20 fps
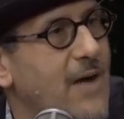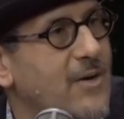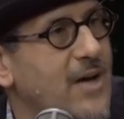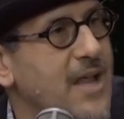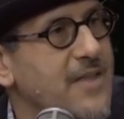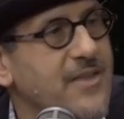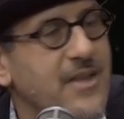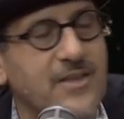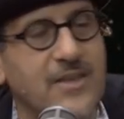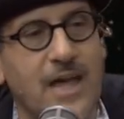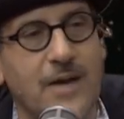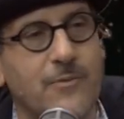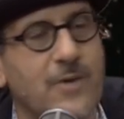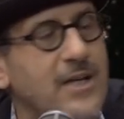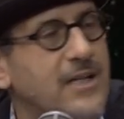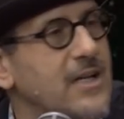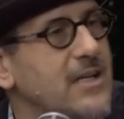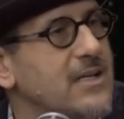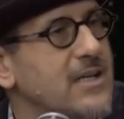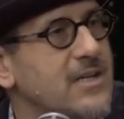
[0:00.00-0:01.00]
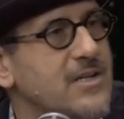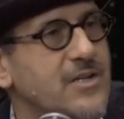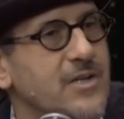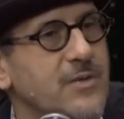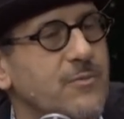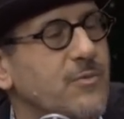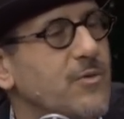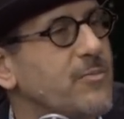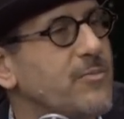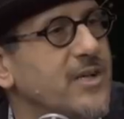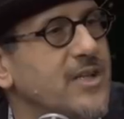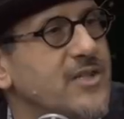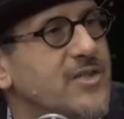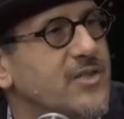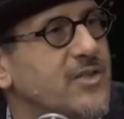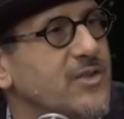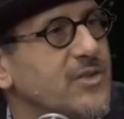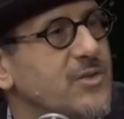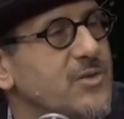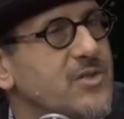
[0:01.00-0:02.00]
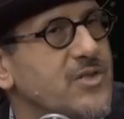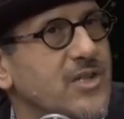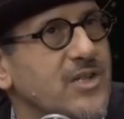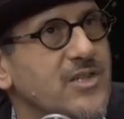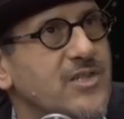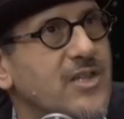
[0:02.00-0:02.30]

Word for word: And I think that recognition will breed solutions.